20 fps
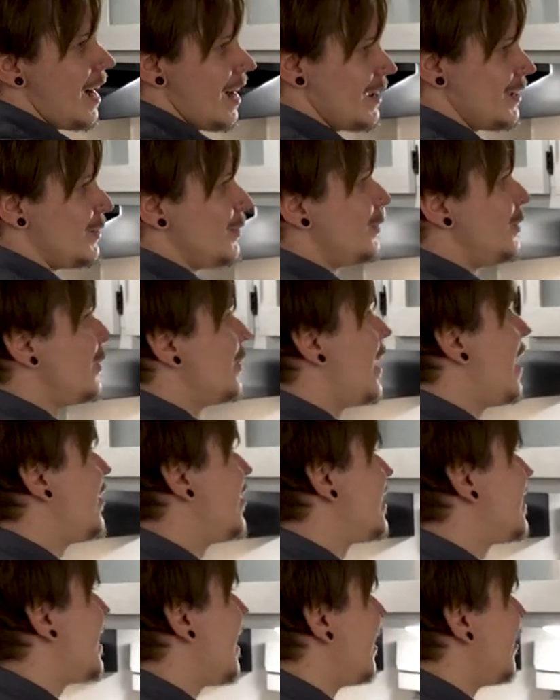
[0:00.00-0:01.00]
you do have
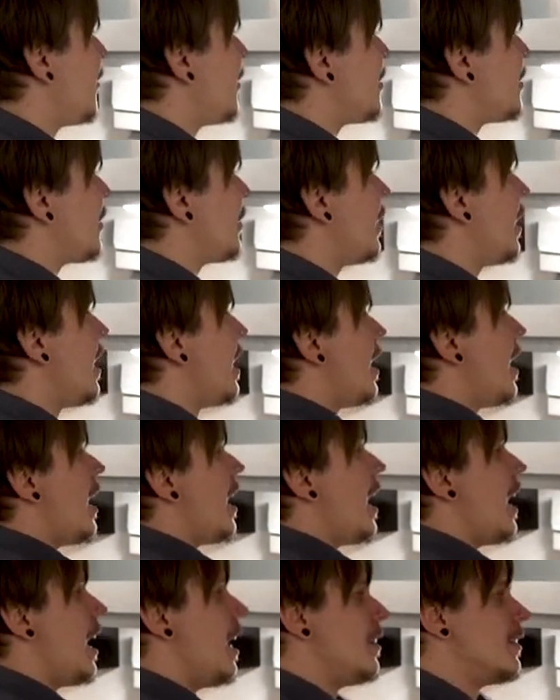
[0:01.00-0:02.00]
a television.
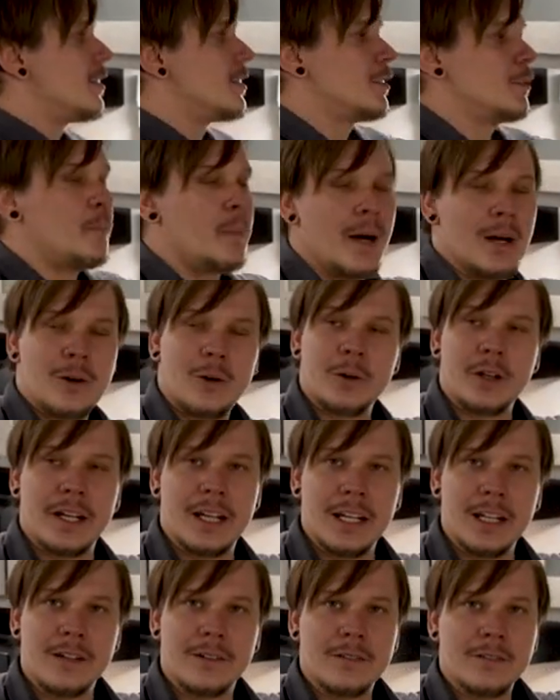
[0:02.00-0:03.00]
This is buckled
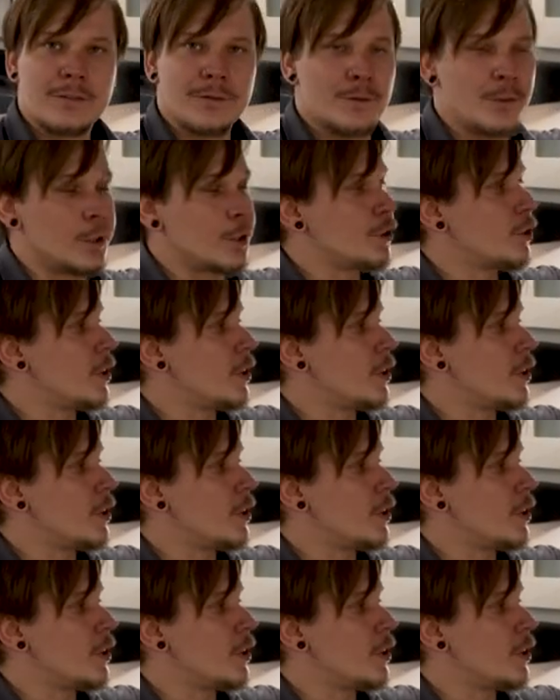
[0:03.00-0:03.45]
in for